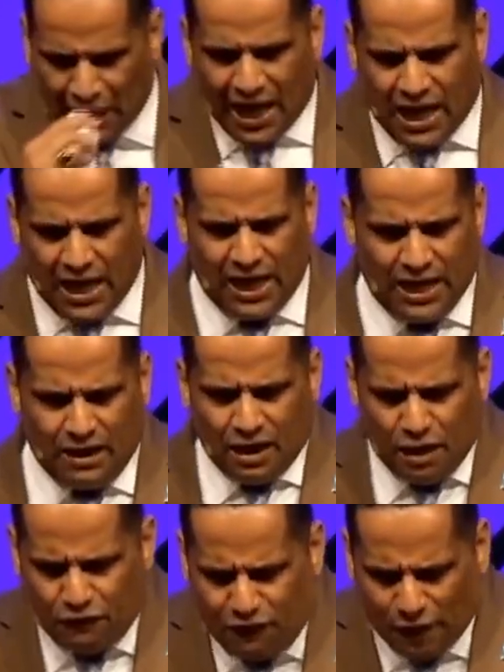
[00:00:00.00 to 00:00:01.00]
he, he, he
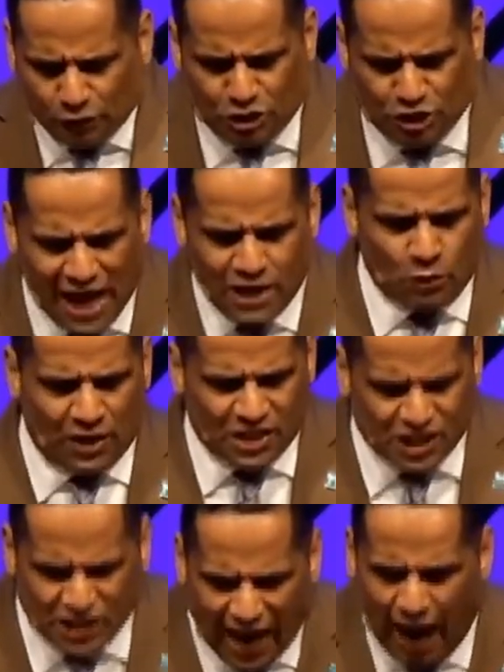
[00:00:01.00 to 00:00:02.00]
felt genuine
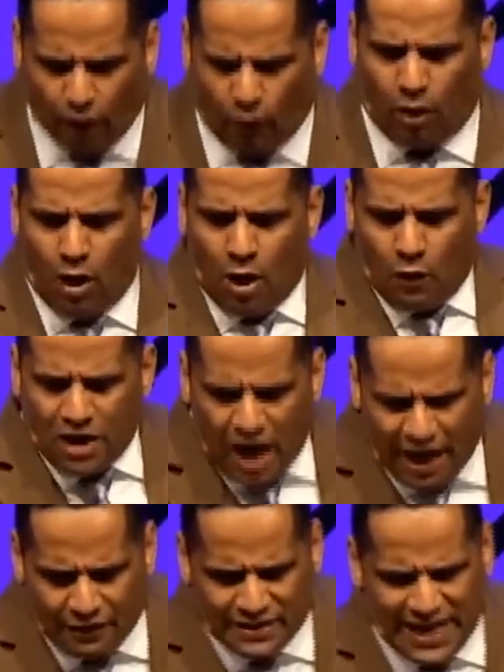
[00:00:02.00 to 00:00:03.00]
sorrow when
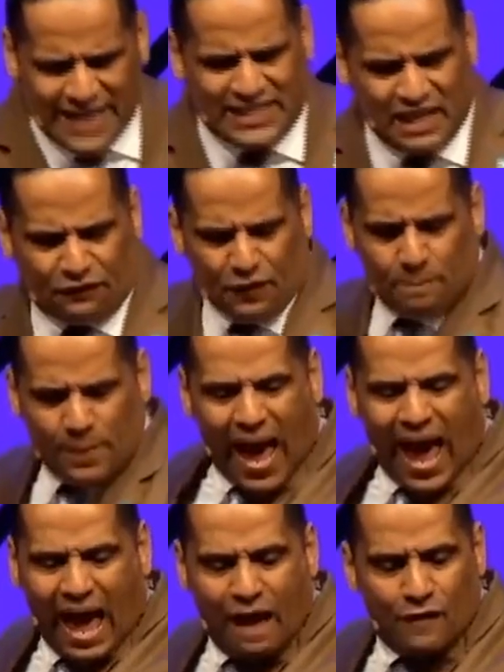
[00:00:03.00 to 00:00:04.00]
others had different
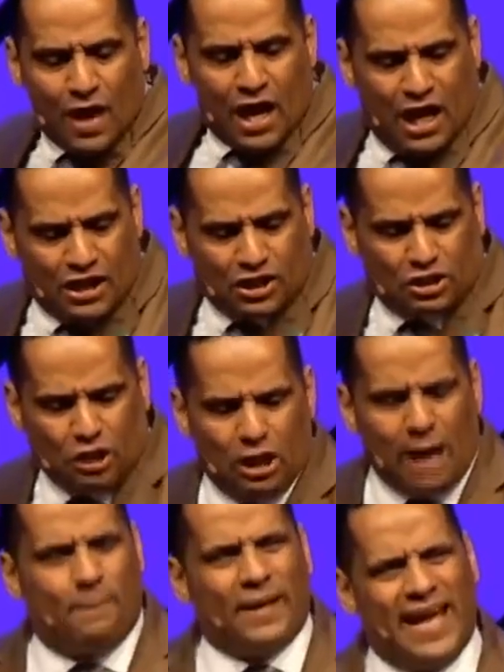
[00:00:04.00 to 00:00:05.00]
paths. He stood
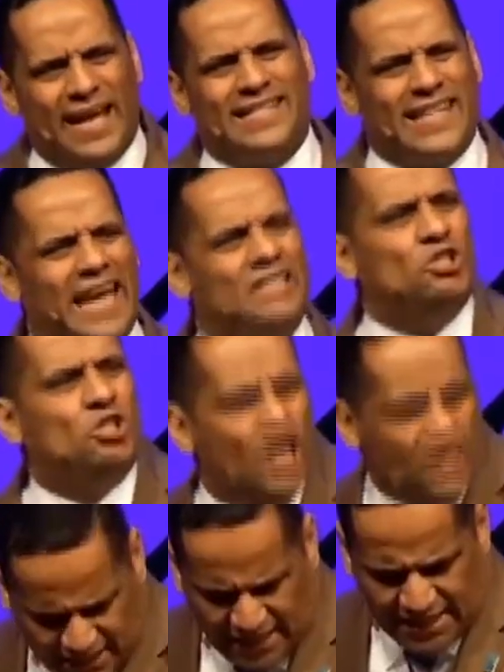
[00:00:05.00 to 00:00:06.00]
up against
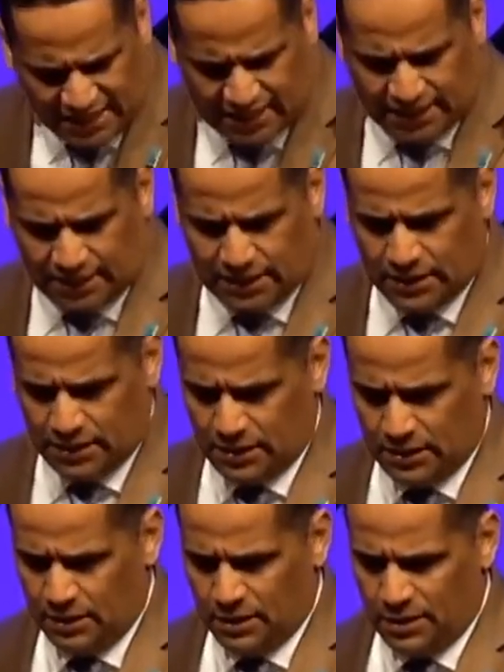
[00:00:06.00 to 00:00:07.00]
injustice.
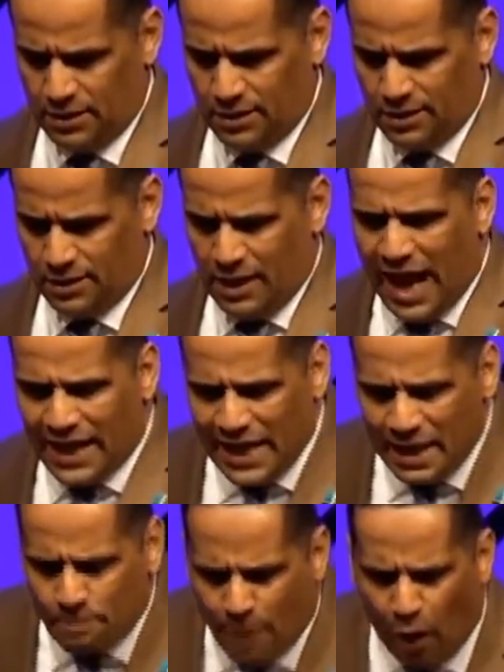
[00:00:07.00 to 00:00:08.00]
And he
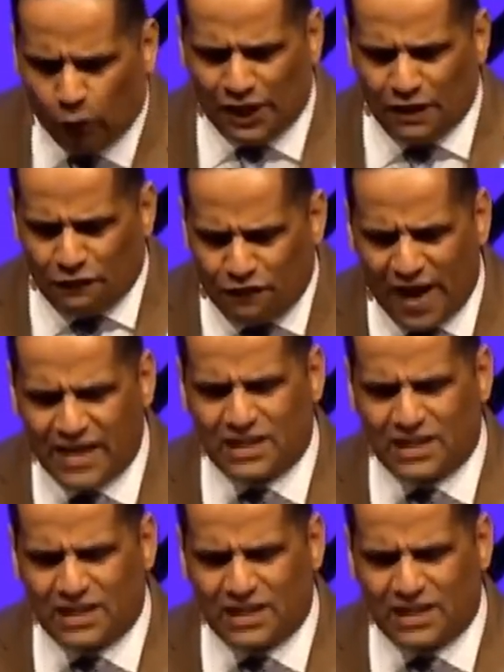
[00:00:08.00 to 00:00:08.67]
boldly faced